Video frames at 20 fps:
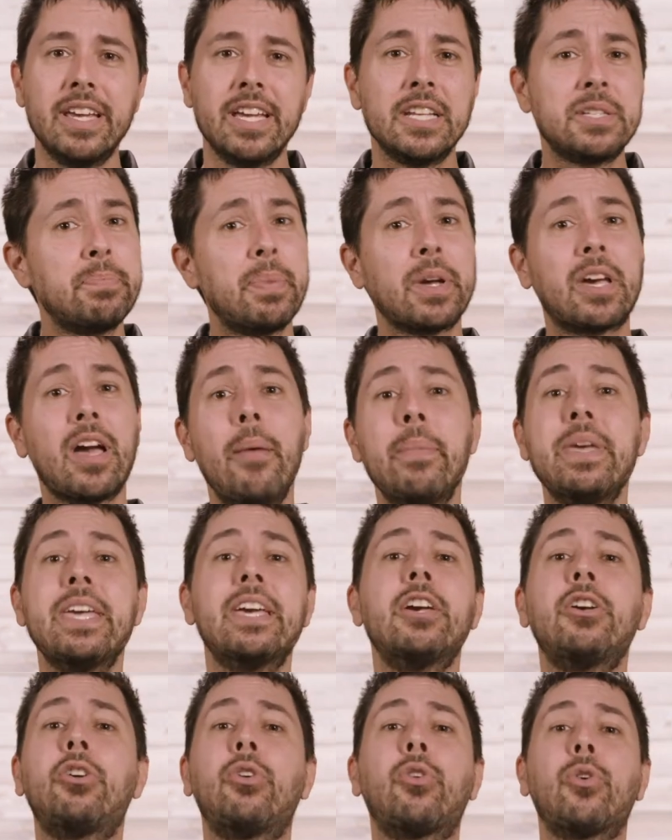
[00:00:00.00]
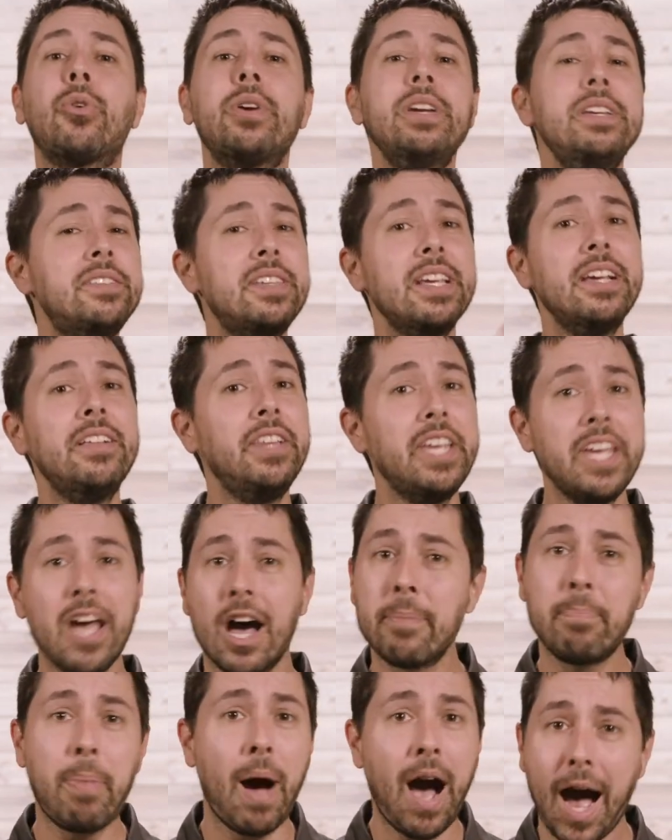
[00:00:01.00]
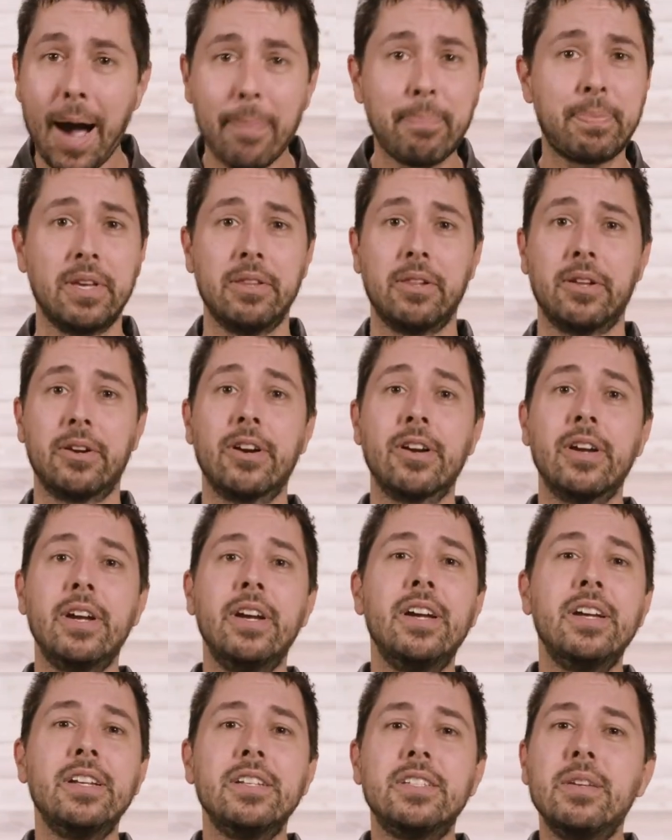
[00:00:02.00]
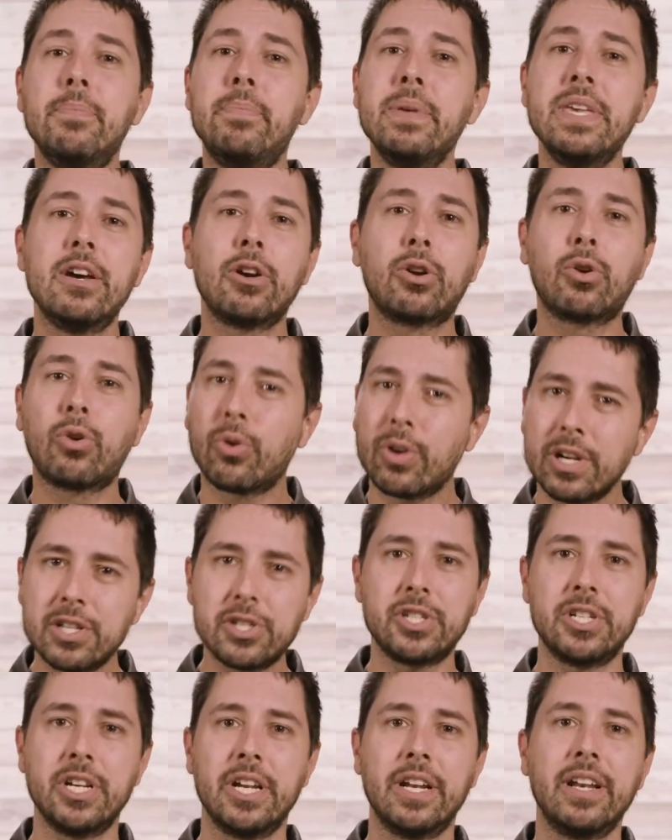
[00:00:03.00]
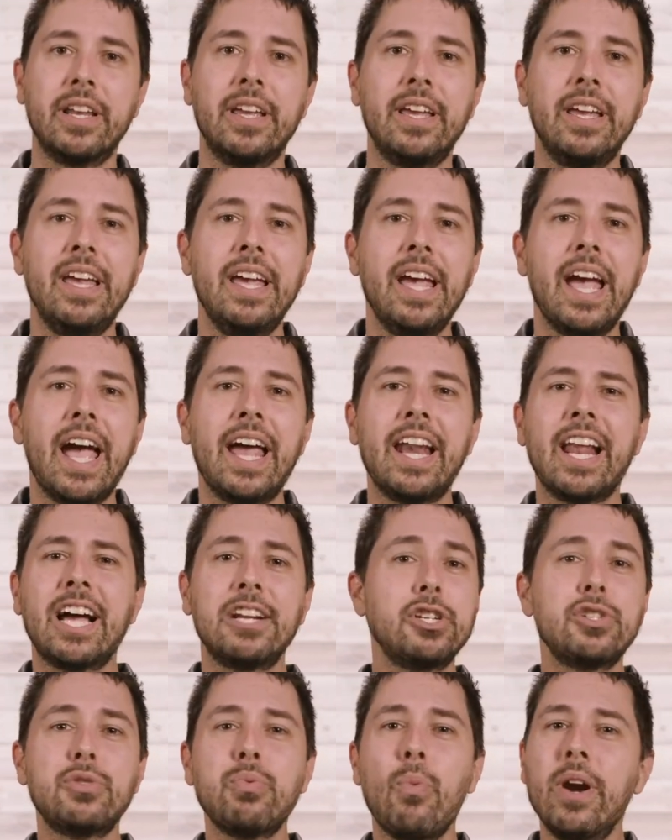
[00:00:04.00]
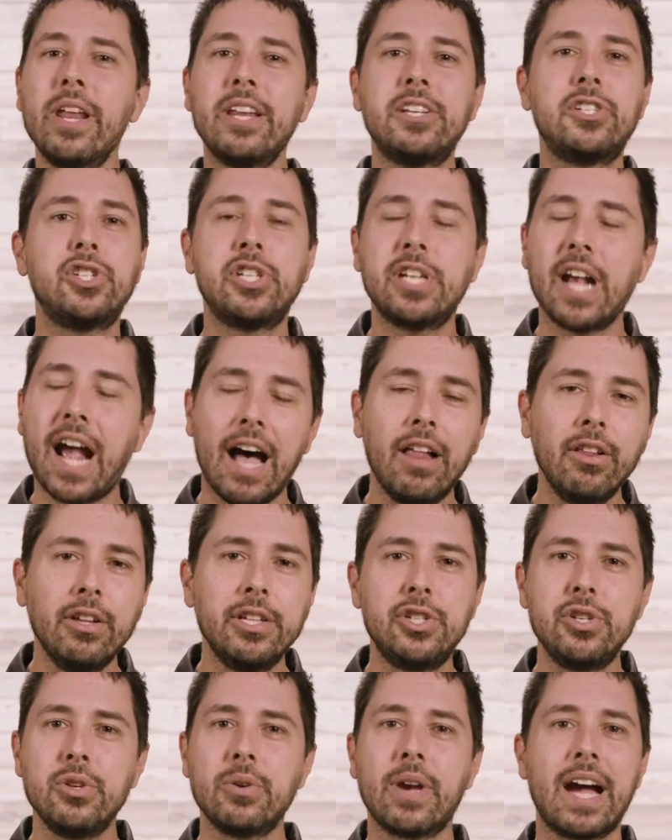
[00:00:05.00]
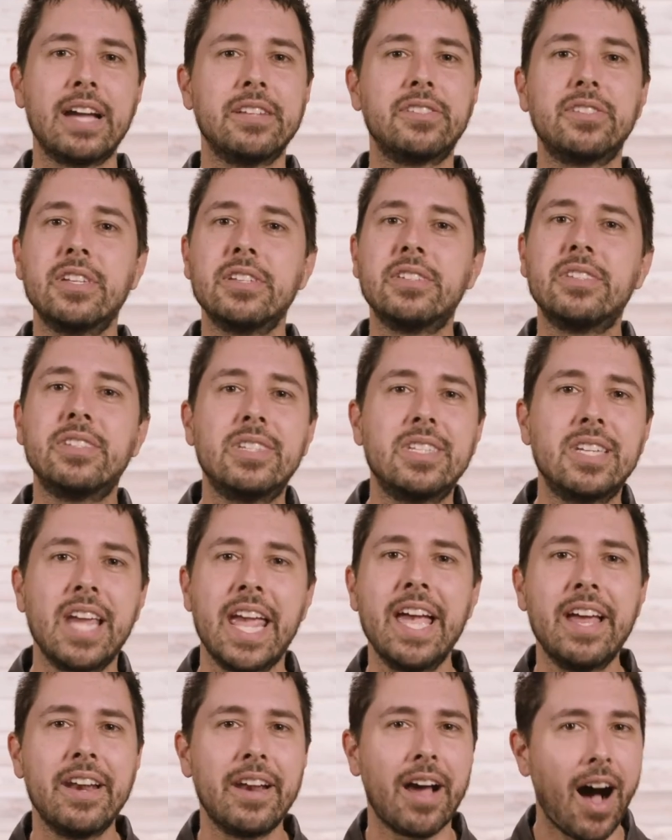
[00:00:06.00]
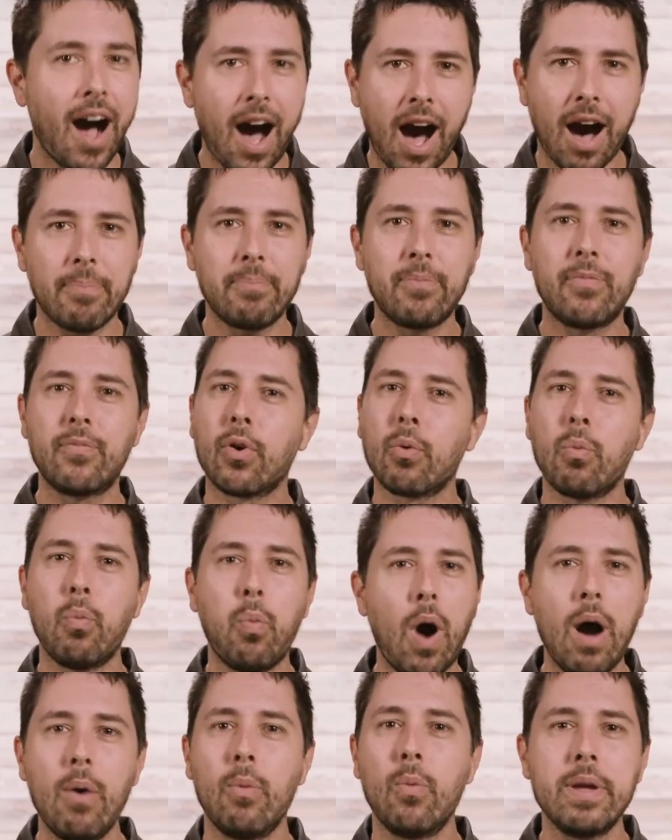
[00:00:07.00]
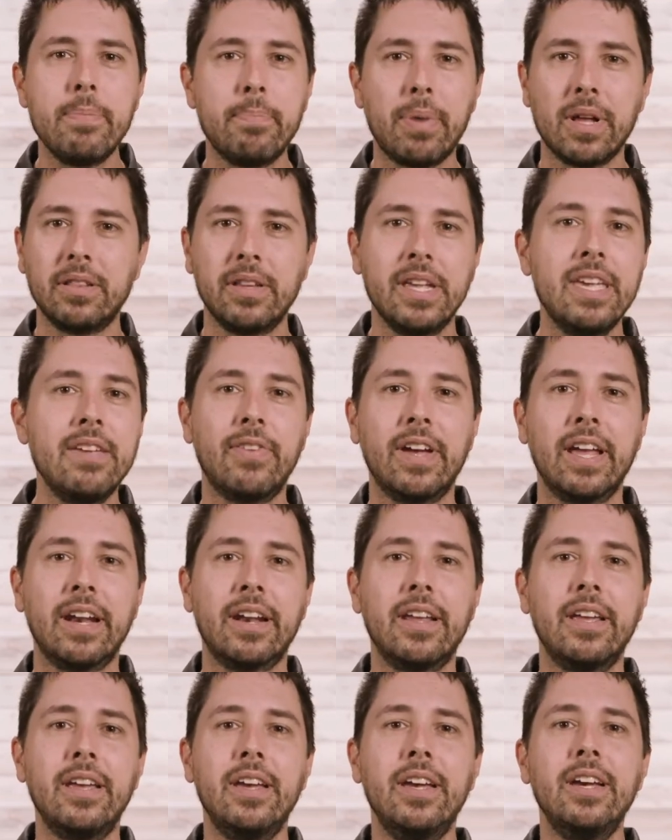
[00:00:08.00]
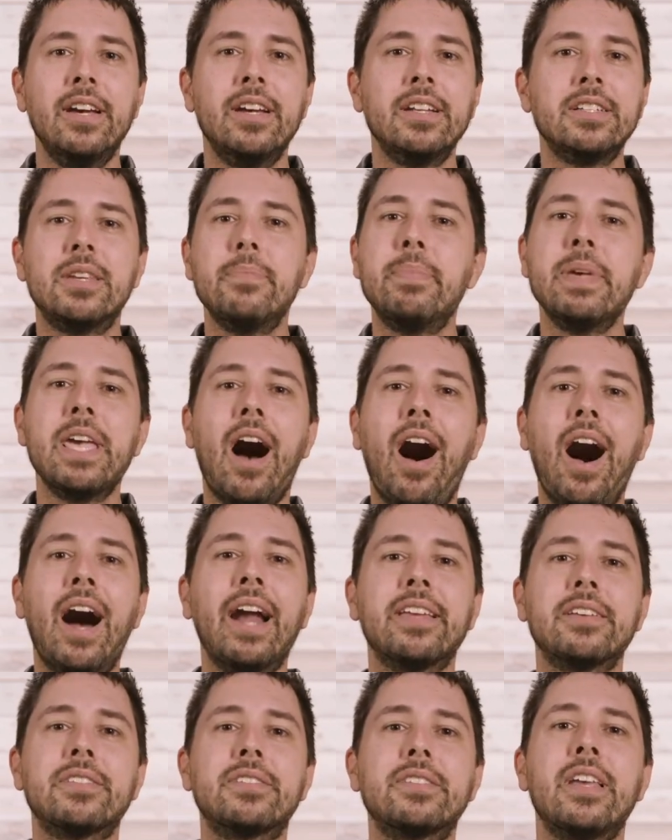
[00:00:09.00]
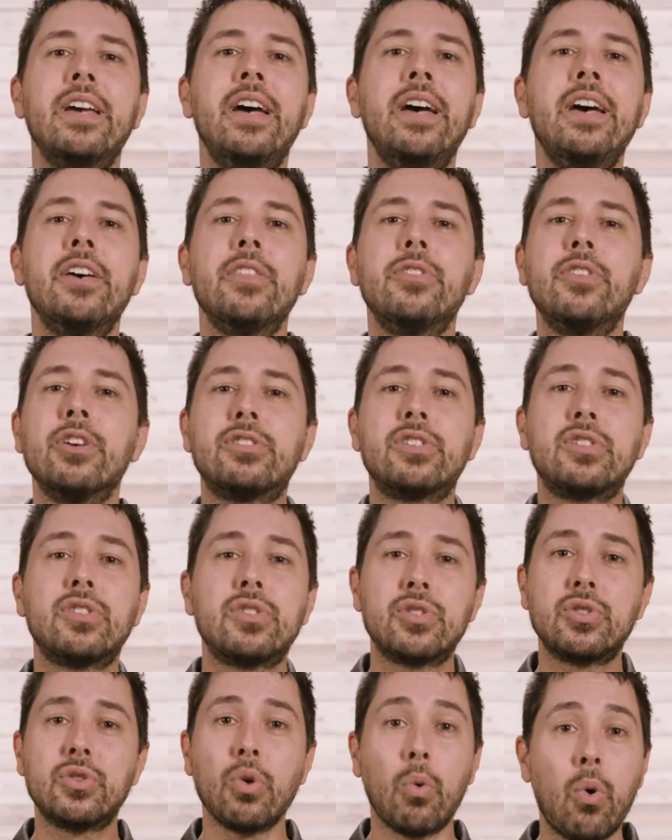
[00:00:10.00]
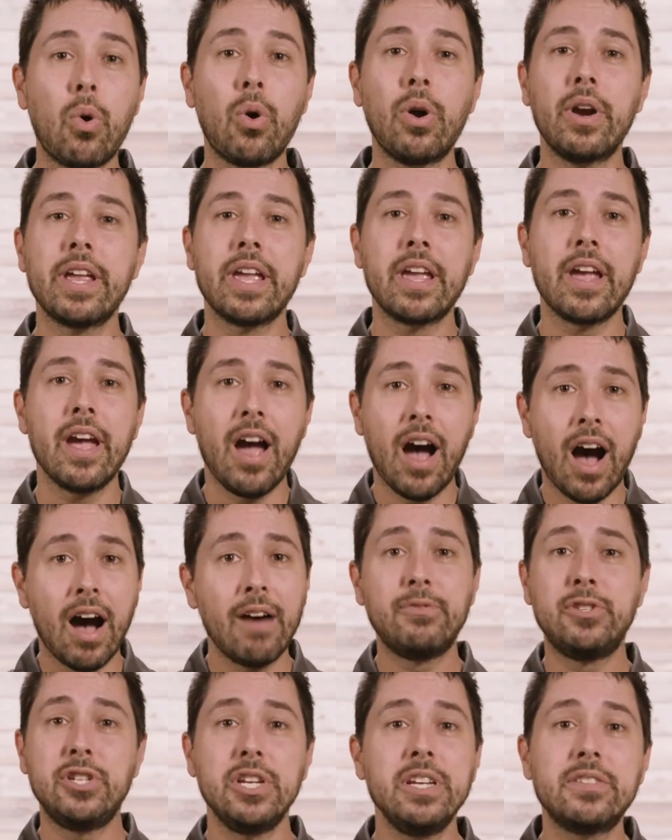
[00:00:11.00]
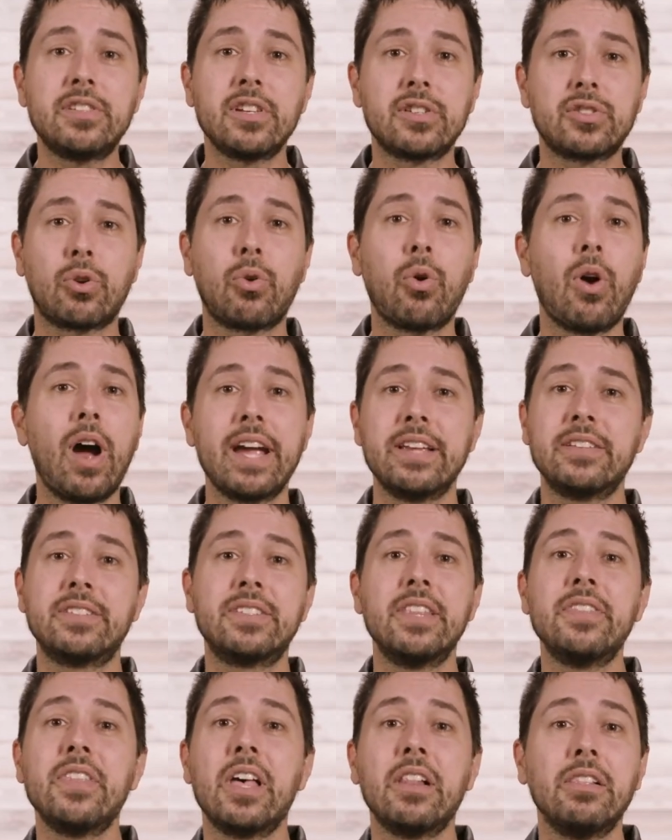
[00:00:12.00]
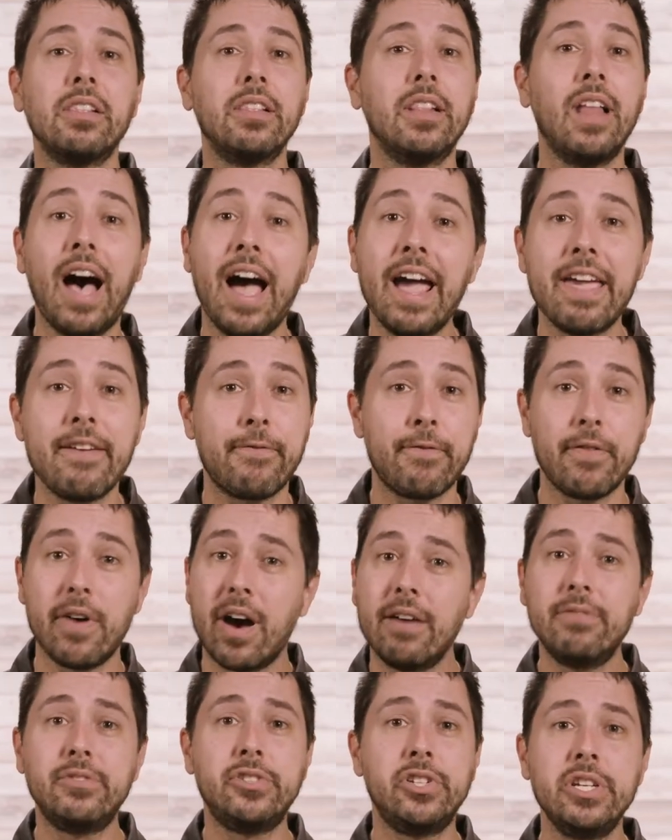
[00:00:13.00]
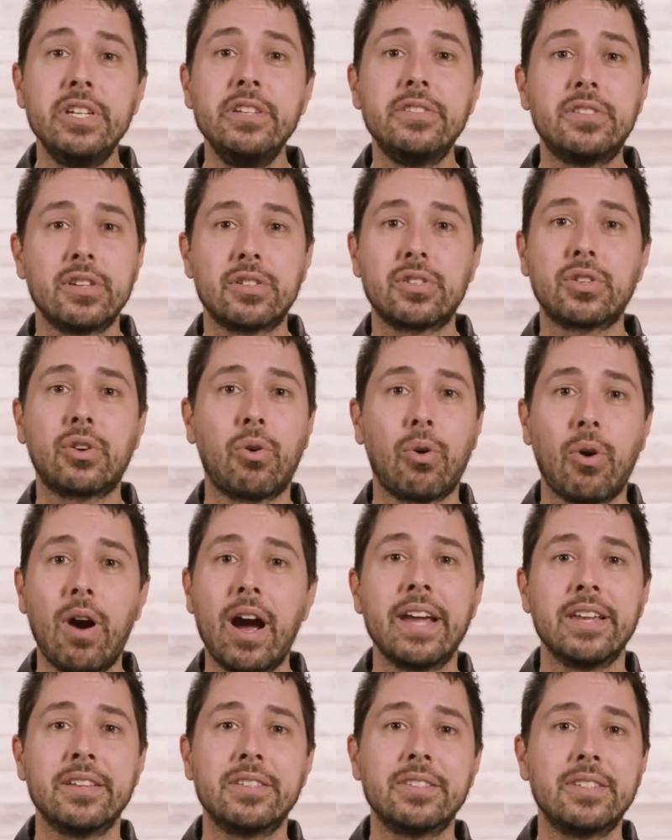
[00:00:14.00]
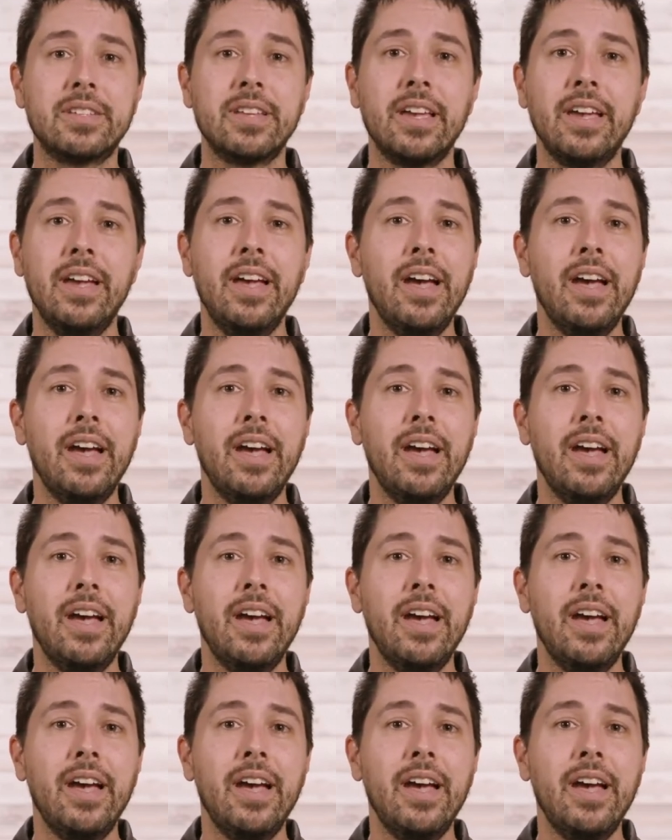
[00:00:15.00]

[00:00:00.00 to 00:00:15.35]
It's becoming increasingly unpopular to be a Christian. And I just want to challenge you guys to stand up for what we believe in. To be honest, the story of Jesus Christ and the life of Jesus Christ,